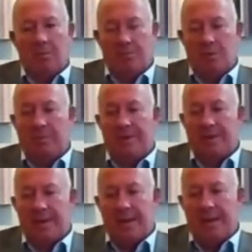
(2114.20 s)
probably
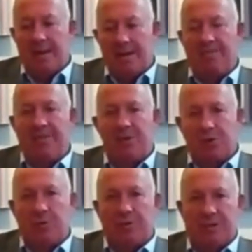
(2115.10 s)
the
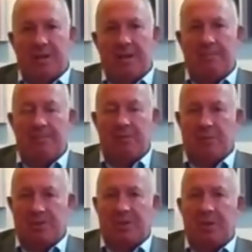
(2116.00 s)
individual teams
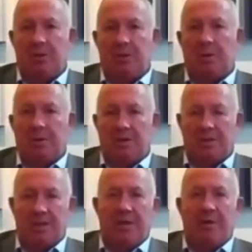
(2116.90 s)
were still
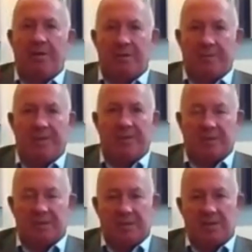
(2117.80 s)
continuing to be
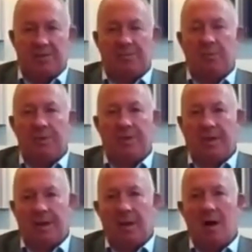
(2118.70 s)
successful with
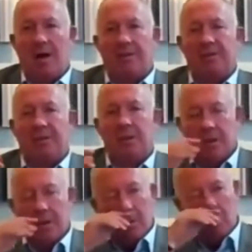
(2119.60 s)
their clients.